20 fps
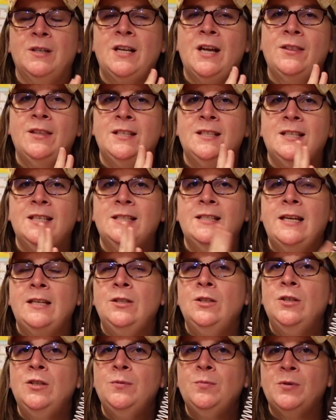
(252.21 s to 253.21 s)
Now this is a
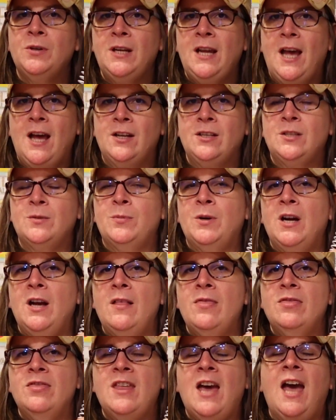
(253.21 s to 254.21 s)
new
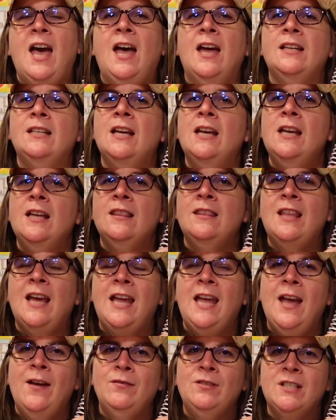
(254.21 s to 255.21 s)
pre-algebra that
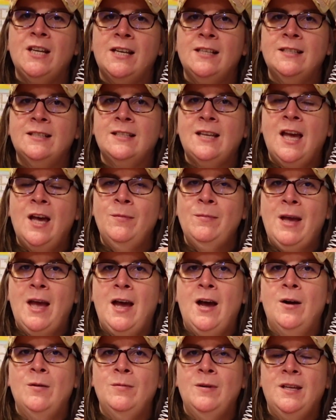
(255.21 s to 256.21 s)
they have just come
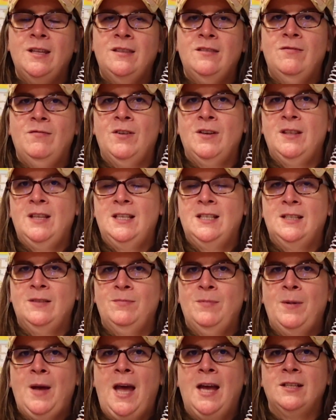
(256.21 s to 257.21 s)
out with for this
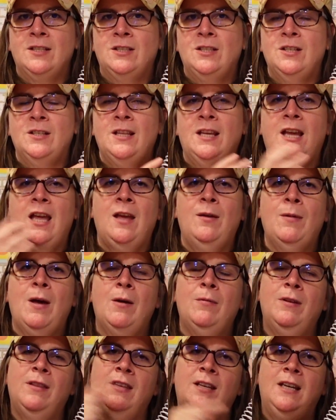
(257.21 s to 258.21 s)
past year. They came
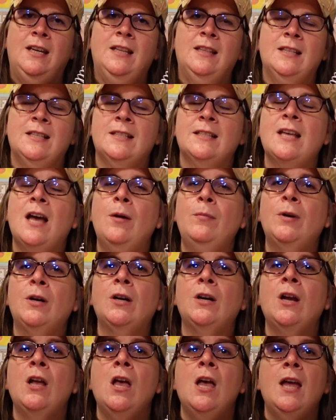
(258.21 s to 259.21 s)
out with it in the
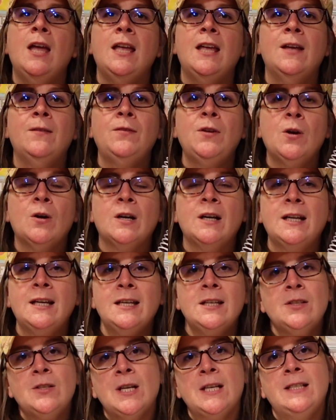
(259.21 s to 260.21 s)
summer. If you're
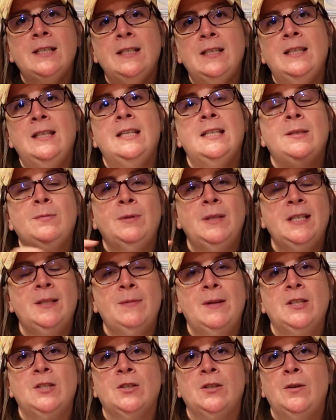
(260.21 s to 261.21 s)
interested in this, please
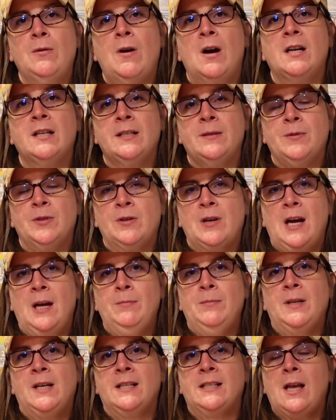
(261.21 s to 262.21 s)
make sure you are
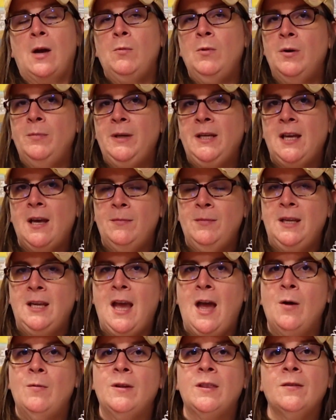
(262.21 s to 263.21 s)
subscribed because I will be
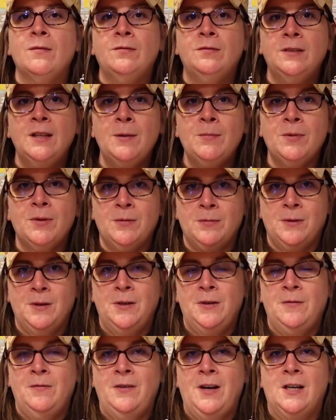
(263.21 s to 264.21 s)
coming out with a flip
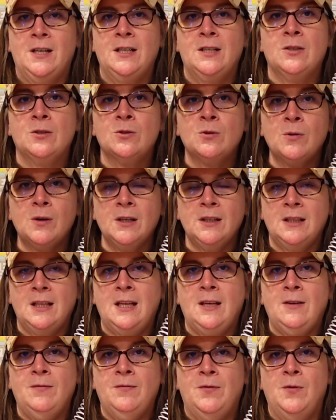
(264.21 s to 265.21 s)
through very
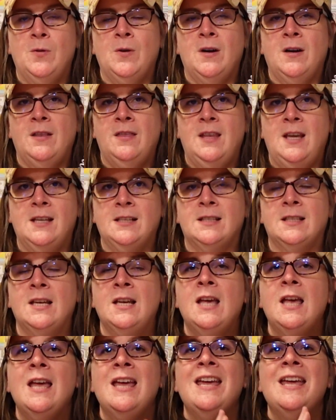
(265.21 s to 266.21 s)
shortly for this.
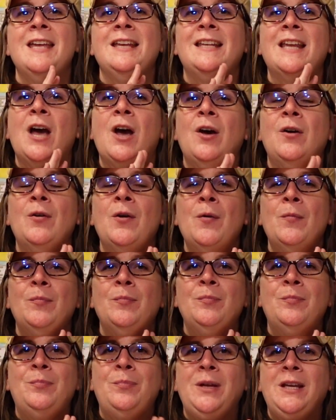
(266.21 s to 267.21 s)
Now
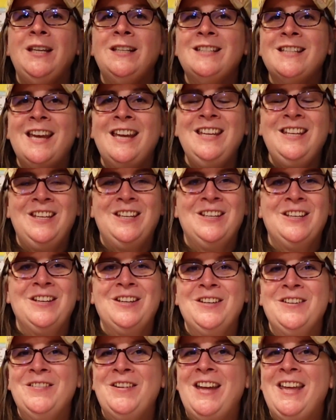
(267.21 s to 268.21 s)

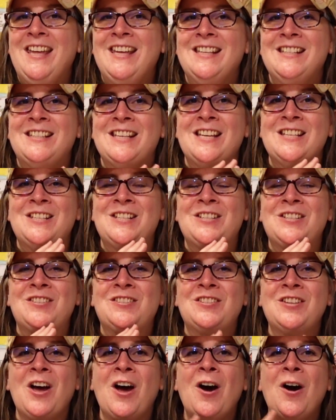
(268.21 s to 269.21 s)
BJU is
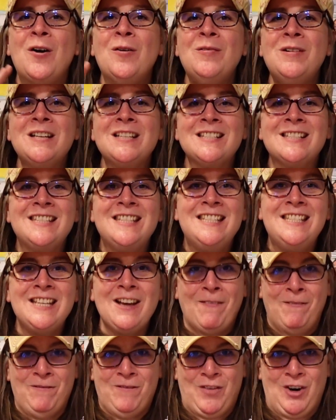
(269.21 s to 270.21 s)
so
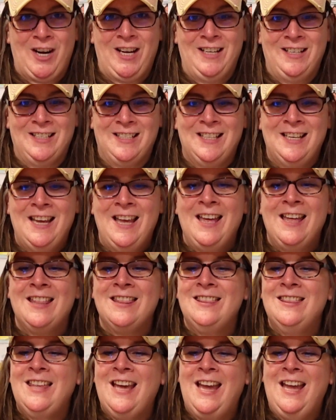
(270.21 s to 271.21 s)
different
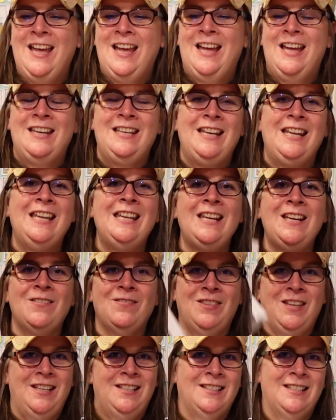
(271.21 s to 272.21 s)
than any
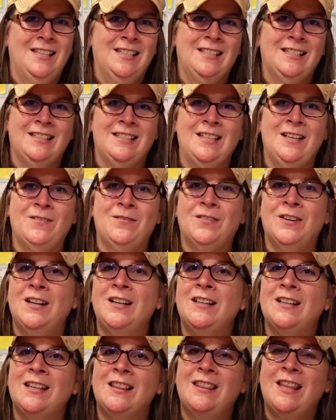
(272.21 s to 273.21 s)
of these. It's
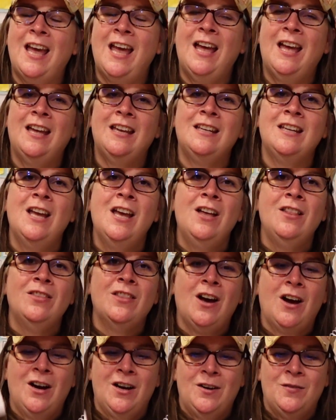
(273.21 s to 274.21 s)
different than
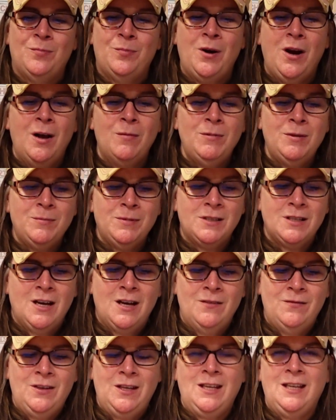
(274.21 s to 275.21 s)
the art of problem
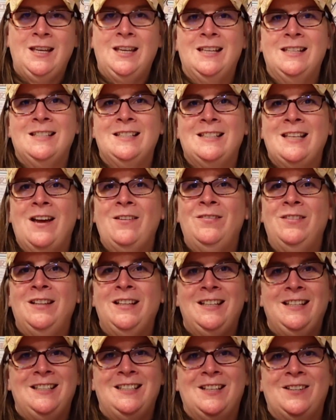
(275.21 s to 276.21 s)
solving. It's
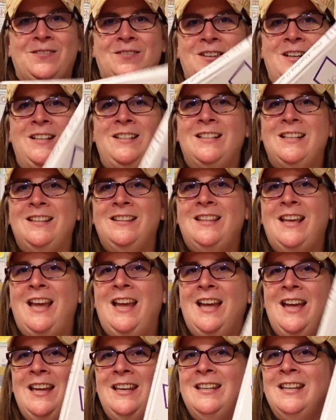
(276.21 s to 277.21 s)
definitely different
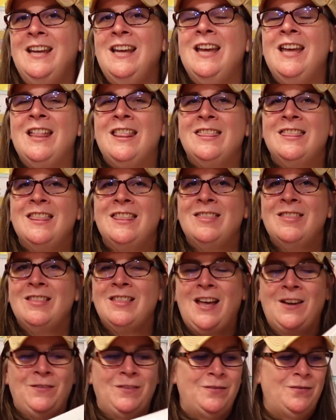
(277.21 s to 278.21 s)
than
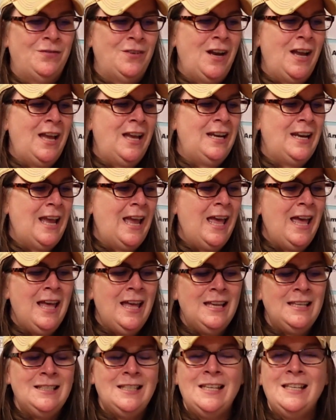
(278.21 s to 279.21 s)
Life of Fred,
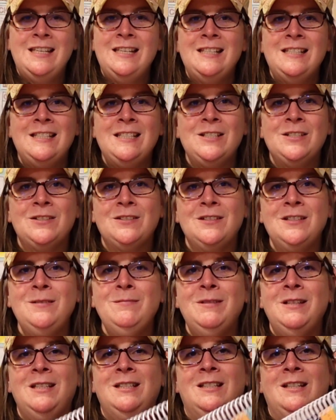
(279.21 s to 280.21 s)
and it is
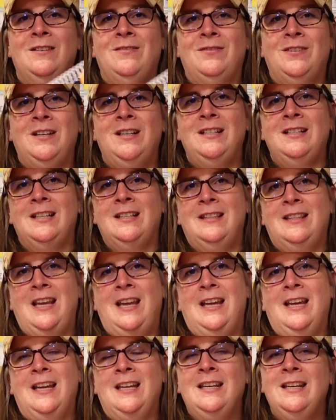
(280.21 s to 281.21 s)
extremely different
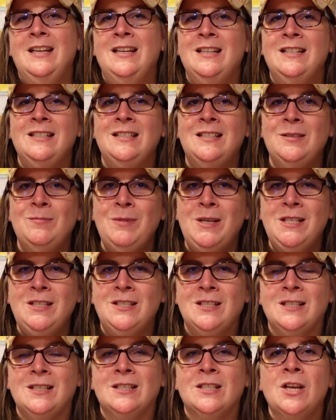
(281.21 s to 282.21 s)
than
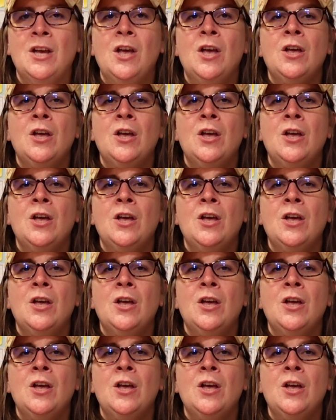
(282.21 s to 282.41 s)
dimensions.